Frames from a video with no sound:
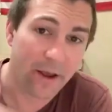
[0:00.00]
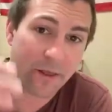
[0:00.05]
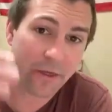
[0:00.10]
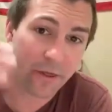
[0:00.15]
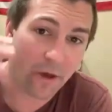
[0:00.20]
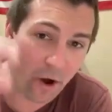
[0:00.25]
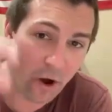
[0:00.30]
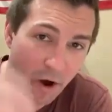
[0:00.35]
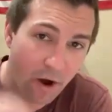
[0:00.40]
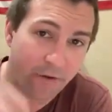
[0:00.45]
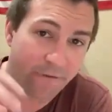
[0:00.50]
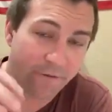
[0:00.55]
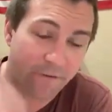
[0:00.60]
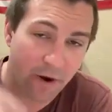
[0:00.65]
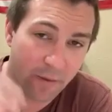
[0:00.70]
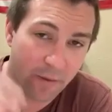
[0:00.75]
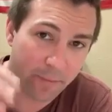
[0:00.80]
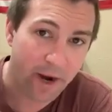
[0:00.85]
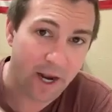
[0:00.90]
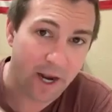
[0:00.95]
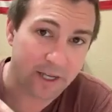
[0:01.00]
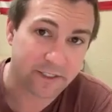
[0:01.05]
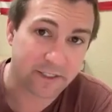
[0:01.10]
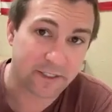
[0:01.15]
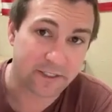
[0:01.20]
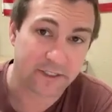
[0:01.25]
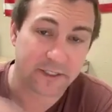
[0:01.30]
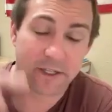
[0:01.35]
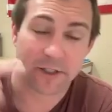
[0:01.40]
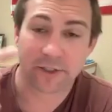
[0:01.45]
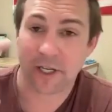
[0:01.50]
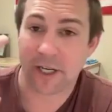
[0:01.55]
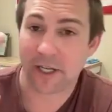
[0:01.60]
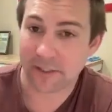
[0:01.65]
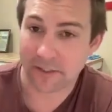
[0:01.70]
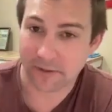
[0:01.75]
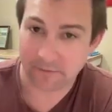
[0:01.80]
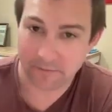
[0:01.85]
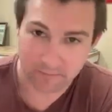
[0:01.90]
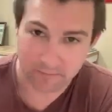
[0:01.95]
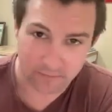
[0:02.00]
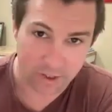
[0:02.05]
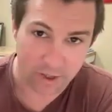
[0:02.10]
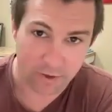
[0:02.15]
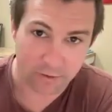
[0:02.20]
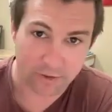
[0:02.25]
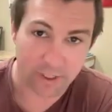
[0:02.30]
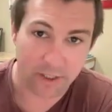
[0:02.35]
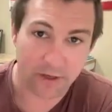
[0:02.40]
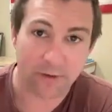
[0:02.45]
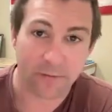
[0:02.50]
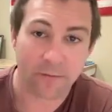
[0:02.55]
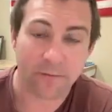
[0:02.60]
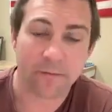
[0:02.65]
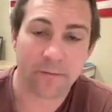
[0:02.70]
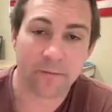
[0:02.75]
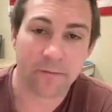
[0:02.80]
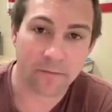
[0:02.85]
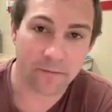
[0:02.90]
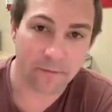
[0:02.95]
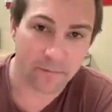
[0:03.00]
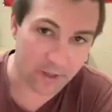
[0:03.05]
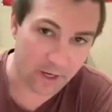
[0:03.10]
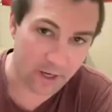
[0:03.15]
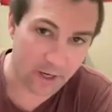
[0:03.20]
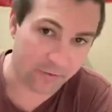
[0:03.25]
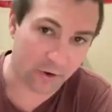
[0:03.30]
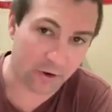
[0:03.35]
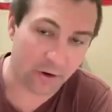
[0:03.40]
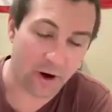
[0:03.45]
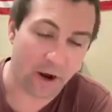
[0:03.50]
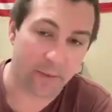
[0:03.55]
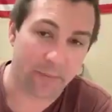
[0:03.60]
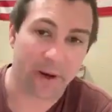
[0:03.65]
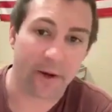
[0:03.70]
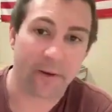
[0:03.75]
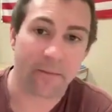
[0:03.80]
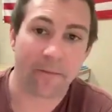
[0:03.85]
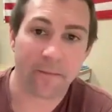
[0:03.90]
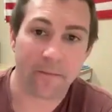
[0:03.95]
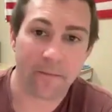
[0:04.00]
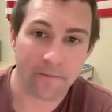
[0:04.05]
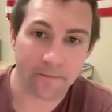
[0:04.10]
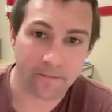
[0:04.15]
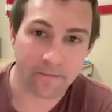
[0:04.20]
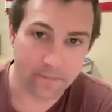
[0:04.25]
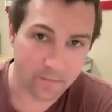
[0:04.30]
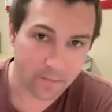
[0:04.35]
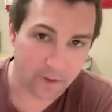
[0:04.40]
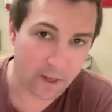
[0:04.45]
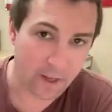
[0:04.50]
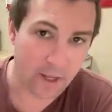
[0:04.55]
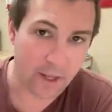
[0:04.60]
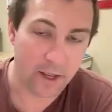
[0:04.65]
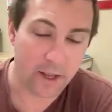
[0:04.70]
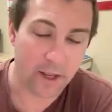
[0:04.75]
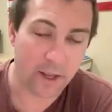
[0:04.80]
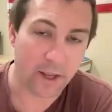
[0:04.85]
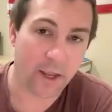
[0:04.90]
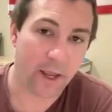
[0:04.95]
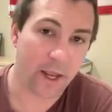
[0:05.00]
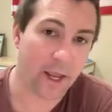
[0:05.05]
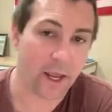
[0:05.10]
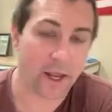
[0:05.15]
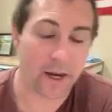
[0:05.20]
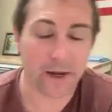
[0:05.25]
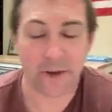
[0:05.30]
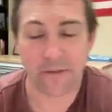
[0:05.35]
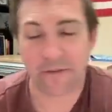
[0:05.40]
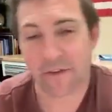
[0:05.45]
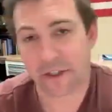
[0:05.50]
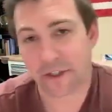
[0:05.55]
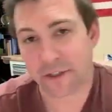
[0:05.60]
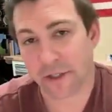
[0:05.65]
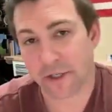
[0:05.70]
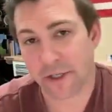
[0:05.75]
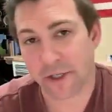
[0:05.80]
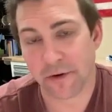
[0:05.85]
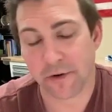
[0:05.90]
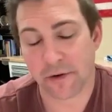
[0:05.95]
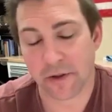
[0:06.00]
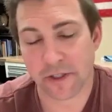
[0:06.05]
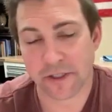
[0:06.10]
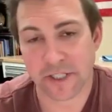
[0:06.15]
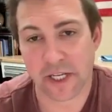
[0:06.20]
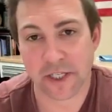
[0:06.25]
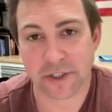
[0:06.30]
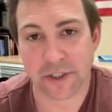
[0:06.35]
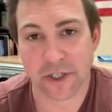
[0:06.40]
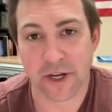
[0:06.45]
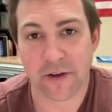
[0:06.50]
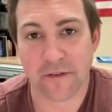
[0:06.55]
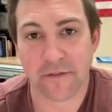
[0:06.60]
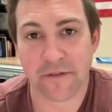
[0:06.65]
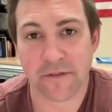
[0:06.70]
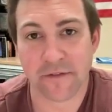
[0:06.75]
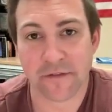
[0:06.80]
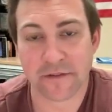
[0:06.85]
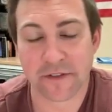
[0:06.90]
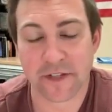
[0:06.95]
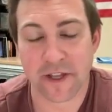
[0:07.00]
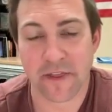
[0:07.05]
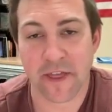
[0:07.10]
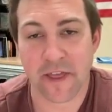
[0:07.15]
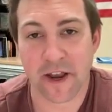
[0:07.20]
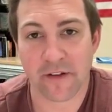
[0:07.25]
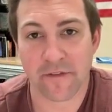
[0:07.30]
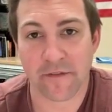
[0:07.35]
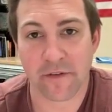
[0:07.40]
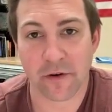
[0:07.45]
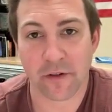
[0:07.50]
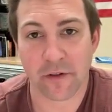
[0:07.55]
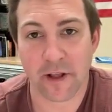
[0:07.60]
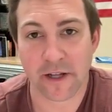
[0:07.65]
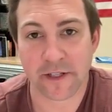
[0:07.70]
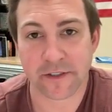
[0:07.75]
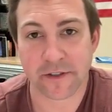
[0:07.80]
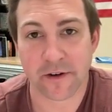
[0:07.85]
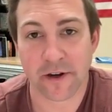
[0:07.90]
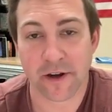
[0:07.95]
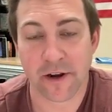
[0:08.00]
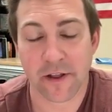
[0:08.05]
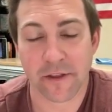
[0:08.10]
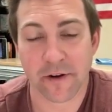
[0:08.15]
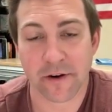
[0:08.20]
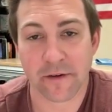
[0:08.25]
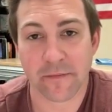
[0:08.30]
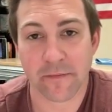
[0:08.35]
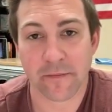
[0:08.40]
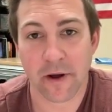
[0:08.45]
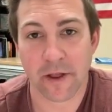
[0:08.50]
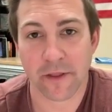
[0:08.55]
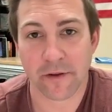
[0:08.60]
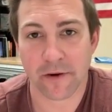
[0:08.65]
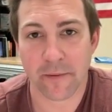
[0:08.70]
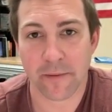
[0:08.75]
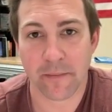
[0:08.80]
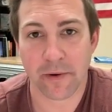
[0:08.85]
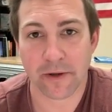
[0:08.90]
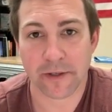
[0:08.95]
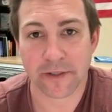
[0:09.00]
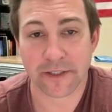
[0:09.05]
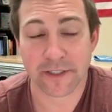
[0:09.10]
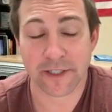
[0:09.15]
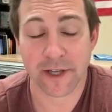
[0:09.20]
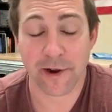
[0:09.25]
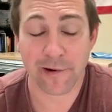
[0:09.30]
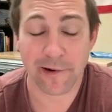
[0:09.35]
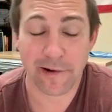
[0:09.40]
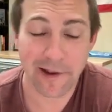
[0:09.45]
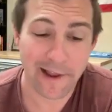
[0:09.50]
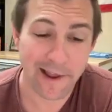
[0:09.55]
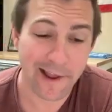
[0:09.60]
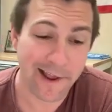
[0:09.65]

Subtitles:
the on-farm practices such as no-till, cover cropping, and efficient utilization of synthetic fertilizer and other inputs. So,